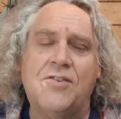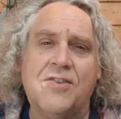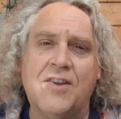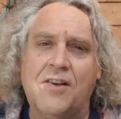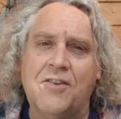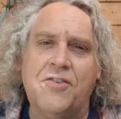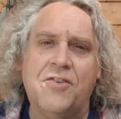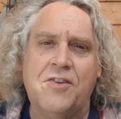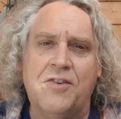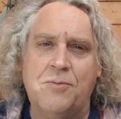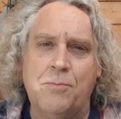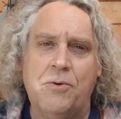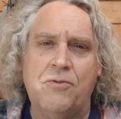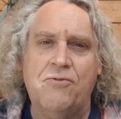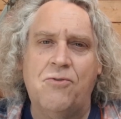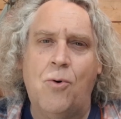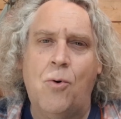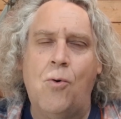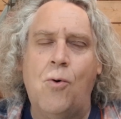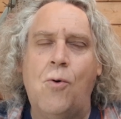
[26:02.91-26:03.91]
discussed this
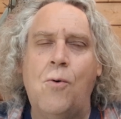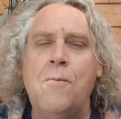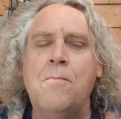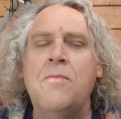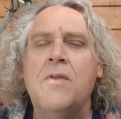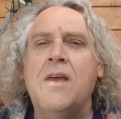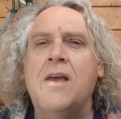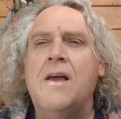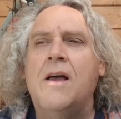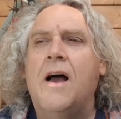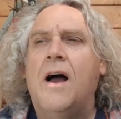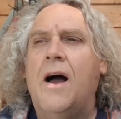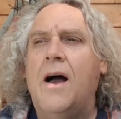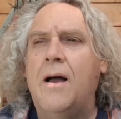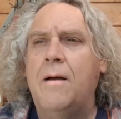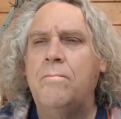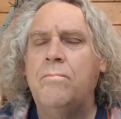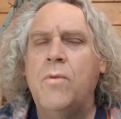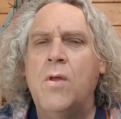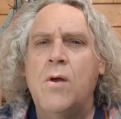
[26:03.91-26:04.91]
before
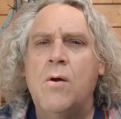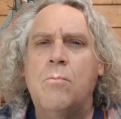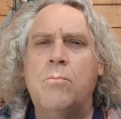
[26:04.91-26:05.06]
um,